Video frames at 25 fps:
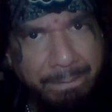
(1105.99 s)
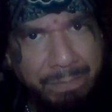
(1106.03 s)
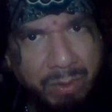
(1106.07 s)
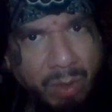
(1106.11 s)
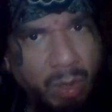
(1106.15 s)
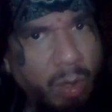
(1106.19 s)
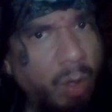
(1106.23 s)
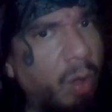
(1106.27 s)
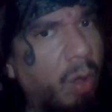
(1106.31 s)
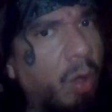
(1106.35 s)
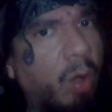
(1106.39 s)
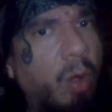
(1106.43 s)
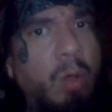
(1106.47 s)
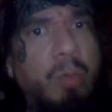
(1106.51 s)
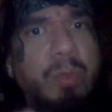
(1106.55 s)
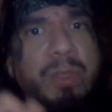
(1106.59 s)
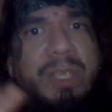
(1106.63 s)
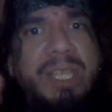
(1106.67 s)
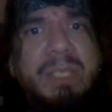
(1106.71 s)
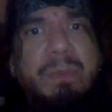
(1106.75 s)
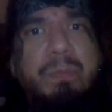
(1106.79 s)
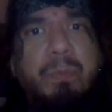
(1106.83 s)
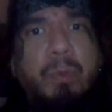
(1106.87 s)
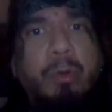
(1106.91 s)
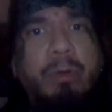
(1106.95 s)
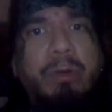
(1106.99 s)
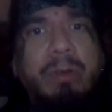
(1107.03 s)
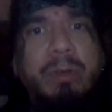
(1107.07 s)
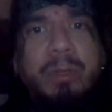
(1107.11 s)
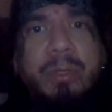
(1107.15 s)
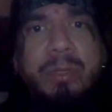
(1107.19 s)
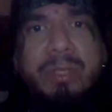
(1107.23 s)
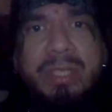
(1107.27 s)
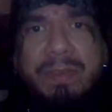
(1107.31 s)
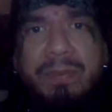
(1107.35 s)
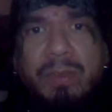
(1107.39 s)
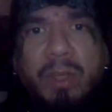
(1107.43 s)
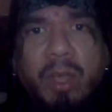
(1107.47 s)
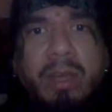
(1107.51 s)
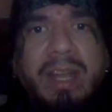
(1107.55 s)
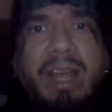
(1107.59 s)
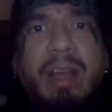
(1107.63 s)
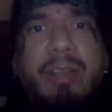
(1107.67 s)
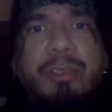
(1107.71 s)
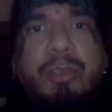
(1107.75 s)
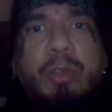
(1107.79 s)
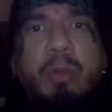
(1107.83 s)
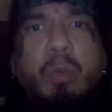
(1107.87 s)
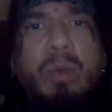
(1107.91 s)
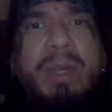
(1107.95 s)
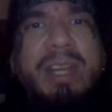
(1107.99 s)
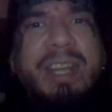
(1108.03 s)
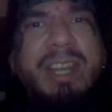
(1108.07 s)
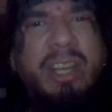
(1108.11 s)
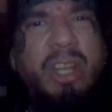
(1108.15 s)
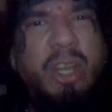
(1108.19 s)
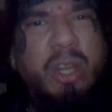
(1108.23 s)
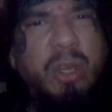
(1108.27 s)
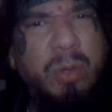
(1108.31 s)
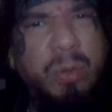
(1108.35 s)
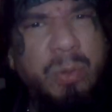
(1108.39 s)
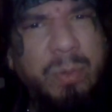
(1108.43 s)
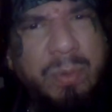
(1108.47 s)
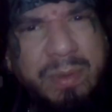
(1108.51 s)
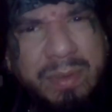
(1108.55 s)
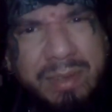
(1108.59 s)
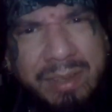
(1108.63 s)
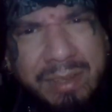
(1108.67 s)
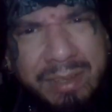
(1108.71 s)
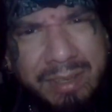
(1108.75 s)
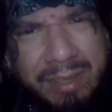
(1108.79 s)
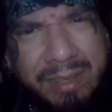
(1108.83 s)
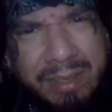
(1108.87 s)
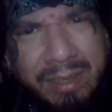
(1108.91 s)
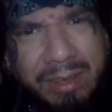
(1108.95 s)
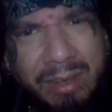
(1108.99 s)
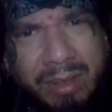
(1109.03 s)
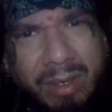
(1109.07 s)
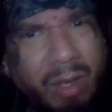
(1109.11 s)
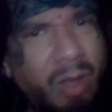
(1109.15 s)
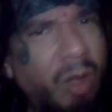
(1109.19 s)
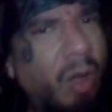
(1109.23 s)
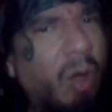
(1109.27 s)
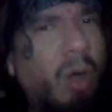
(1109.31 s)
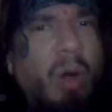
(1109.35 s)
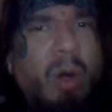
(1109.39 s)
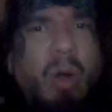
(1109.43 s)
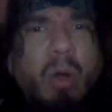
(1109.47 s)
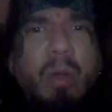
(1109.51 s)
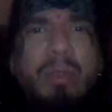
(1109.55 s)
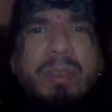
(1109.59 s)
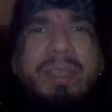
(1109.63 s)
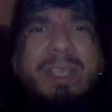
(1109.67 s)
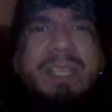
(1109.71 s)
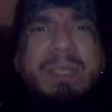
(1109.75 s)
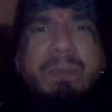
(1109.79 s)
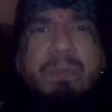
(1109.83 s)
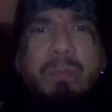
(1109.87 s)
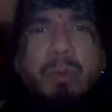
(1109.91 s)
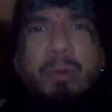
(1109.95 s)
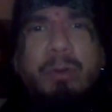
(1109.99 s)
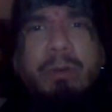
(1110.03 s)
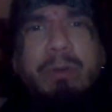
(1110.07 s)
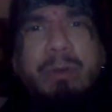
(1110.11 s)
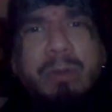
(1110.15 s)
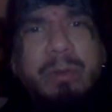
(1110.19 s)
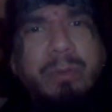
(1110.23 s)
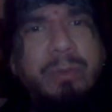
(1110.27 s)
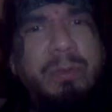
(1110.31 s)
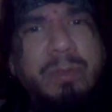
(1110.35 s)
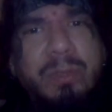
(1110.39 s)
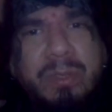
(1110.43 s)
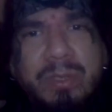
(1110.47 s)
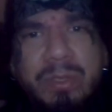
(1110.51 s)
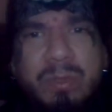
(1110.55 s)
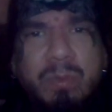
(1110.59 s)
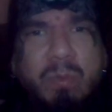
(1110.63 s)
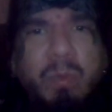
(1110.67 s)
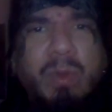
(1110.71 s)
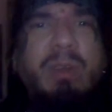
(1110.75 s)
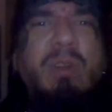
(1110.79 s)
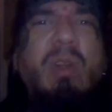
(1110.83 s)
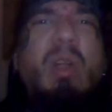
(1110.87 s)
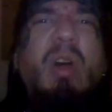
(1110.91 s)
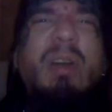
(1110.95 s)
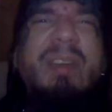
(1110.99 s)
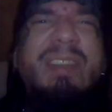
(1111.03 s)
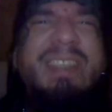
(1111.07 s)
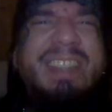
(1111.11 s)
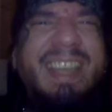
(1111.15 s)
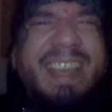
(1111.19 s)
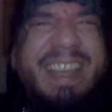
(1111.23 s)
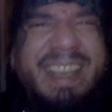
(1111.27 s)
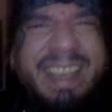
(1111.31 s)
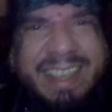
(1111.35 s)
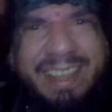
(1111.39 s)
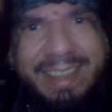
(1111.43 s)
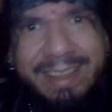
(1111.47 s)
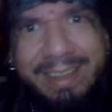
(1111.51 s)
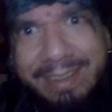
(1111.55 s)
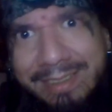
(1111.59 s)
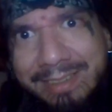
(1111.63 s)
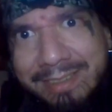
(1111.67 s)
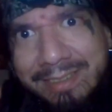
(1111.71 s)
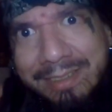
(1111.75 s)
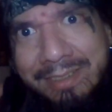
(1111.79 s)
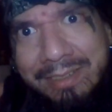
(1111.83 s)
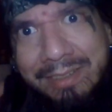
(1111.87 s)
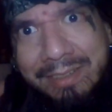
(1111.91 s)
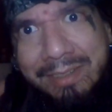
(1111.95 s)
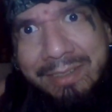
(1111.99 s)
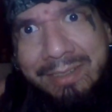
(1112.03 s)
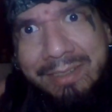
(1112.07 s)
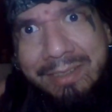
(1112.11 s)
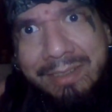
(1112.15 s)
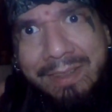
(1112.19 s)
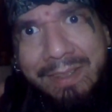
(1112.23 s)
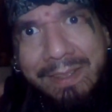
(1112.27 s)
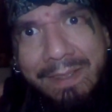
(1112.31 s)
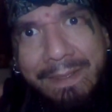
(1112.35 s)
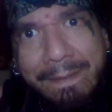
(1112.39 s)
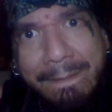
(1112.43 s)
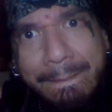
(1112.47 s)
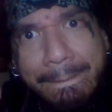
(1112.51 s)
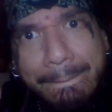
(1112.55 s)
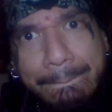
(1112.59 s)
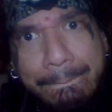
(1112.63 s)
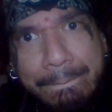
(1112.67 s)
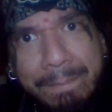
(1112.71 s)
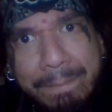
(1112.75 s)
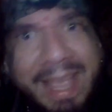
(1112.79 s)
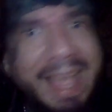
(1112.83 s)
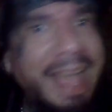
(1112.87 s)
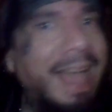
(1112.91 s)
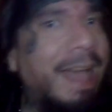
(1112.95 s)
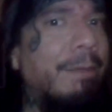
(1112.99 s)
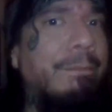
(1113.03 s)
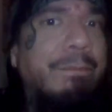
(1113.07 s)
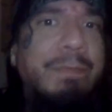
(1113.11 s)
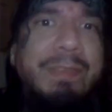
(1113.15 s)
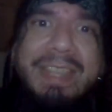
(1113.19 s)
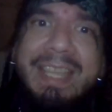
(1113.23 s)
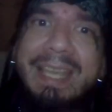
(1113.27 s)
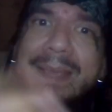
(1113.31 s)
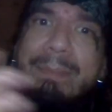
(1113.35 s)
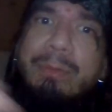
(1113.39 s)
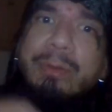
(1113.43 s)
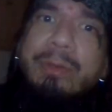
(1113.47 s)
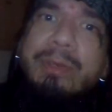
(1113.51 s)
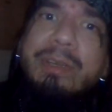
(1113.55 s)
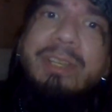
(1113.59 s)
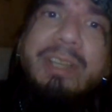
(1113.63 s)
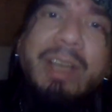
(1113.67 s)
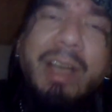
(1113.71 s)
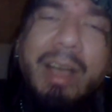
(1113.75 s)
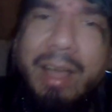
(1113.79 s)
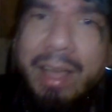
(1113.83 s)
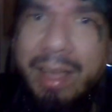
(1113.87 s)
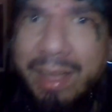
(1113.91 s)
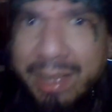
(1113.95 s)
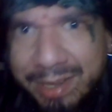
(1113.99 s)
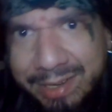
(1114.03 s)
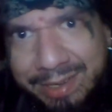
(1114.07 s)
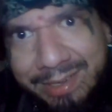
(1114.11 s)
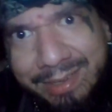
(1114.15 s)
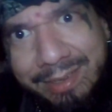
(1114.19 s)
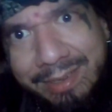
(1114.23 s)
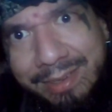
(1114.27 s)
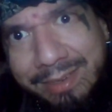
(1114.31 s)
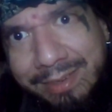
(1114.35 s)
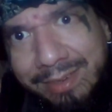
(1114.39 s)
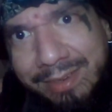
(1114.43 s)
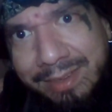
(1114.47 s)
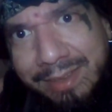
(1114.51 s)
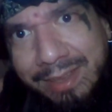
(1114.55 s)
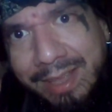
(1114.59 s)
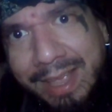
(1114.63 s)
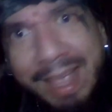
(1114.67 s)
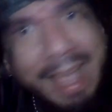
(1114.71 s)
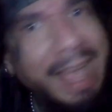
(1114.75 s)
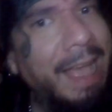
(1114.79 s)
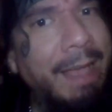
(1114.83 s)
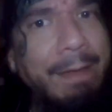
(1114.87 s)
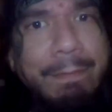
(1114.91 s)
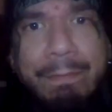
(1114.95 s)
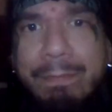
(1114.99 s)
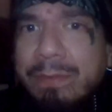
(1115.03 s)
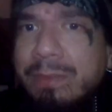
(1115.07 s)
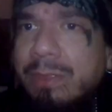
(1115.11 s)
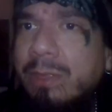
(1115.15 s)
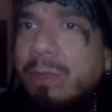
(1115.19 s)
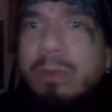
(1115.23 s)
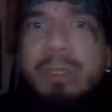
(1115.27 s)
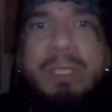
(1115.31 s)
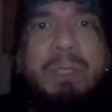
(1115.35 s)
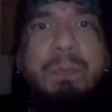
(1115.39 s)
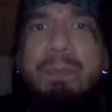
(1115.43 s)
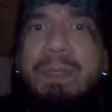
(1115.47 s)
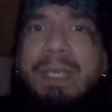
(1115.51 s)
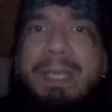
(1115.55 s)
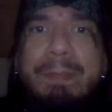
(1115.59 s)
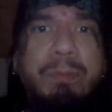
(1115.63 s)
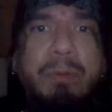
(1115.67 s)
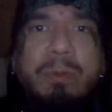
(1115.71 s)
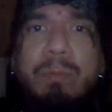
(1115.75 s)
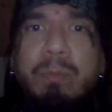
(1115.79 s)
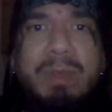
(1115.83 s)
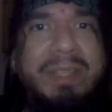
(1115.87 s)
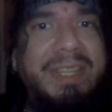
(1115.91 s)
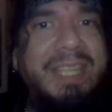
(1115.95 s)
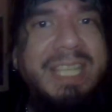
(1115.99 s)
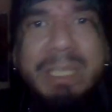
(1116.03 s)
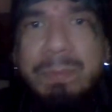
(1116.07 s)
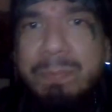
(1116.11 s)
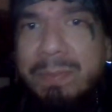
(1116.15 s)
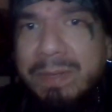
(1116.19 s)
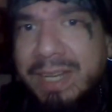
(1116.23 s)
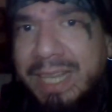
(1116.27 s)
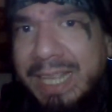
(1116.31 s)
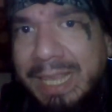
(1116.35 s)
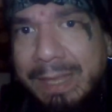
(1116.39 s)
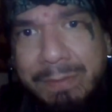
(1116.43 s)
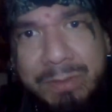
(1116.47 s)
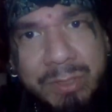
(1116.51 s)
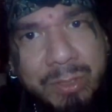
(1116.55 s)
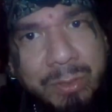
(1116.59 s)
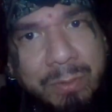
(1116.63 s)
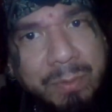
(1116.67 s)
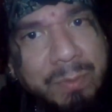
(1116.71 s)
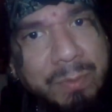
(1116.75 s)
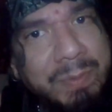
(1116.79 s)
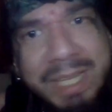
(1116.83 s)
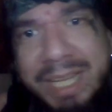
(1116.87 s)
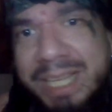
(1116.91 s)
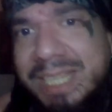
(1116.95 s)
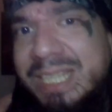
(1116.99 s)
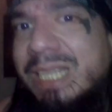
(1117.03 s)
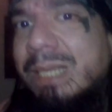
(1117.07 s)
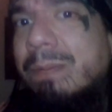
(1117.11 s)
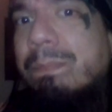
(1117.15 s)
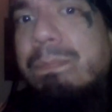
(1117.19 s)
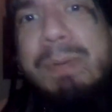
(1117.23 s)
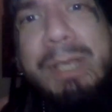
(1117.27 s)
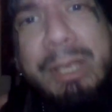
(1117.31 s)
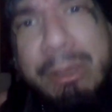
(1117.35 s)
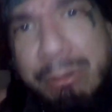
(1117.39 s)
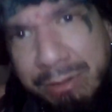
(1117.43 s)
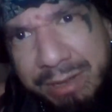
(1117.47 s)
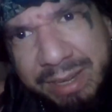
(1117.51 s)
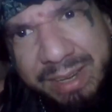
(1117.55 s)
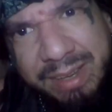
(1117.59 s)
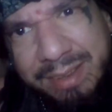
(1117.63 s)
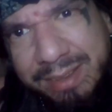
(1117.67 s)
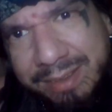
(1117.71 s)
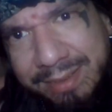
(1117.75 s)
All these morals have gone out the window. All these morals, where are they? Half of them are gone. Half of those people with these beliefs are disappearing.